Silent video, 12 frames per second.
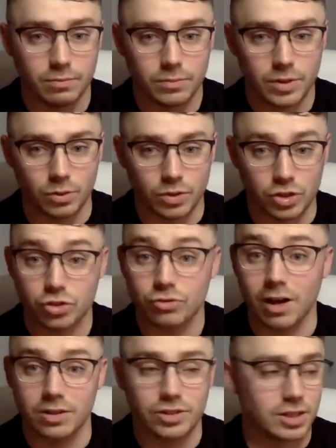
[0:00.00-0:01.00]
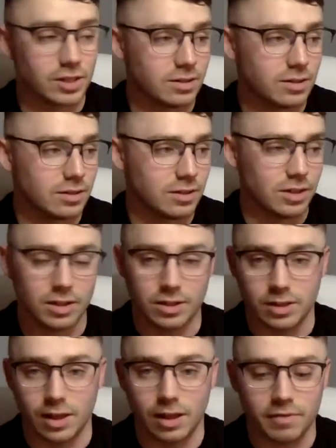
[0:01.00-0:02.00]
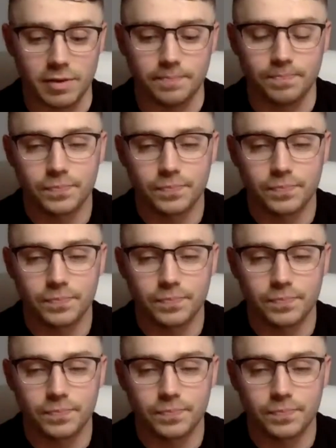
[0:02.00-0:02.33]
know, your strategy, you're laughing.